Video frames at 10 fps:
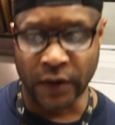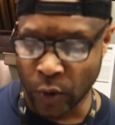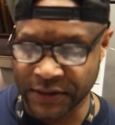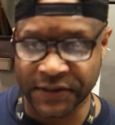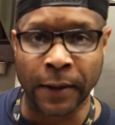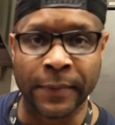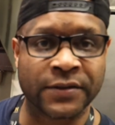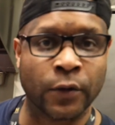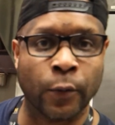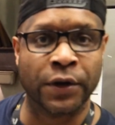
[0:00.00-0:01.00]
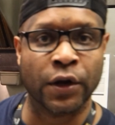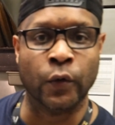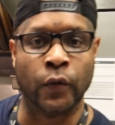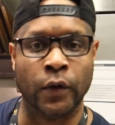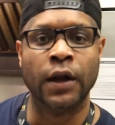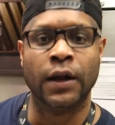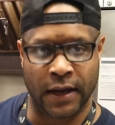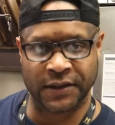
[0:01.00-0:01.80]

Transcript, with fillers: So what's up? That's positivity. what we do.